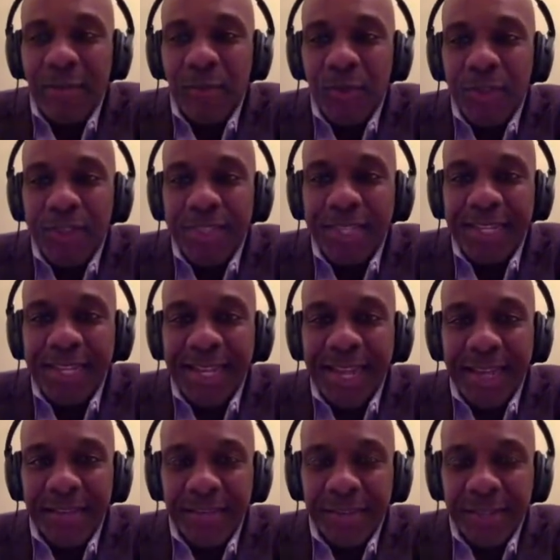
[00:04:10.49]
with the
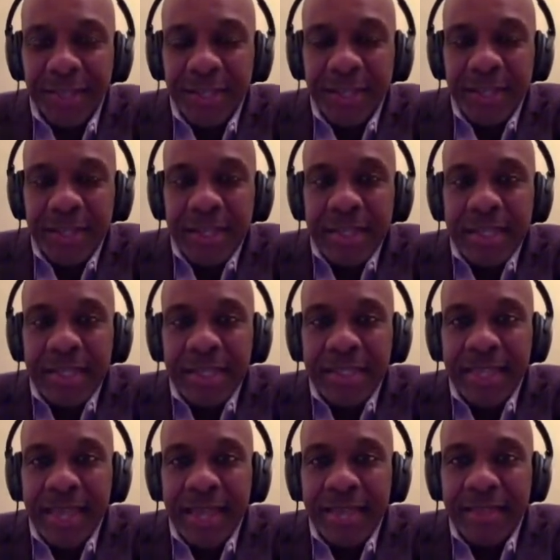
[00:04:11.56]
legacy
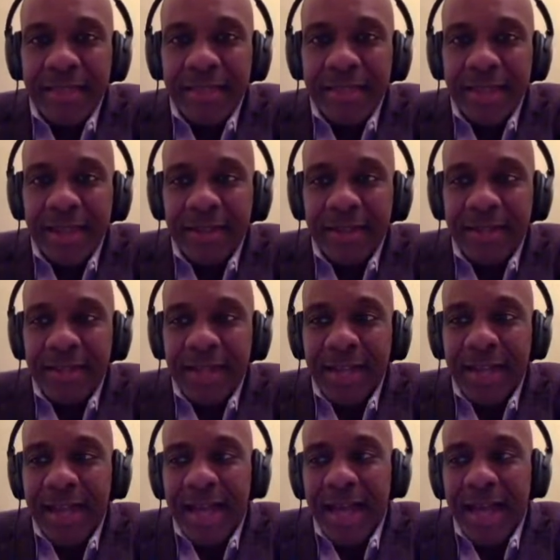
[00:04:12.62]
that Dr. King?